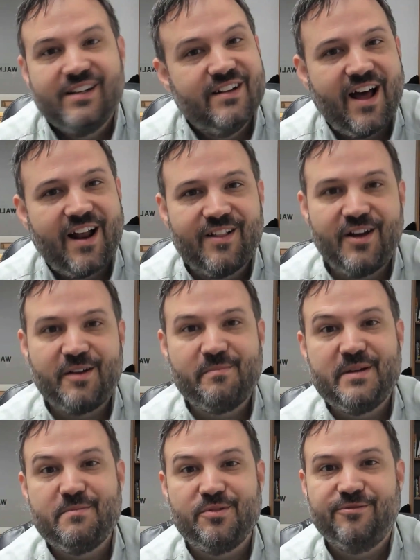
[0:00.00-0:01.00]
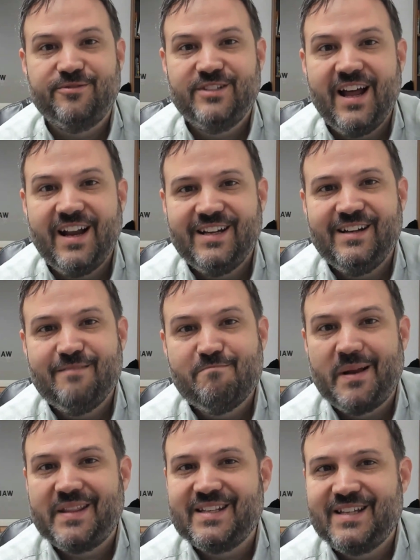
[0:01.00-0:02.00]
Not a lot of people have done it,
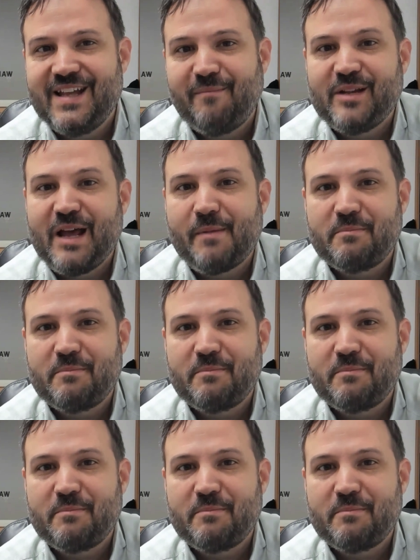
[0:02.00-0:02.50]
but at the same time,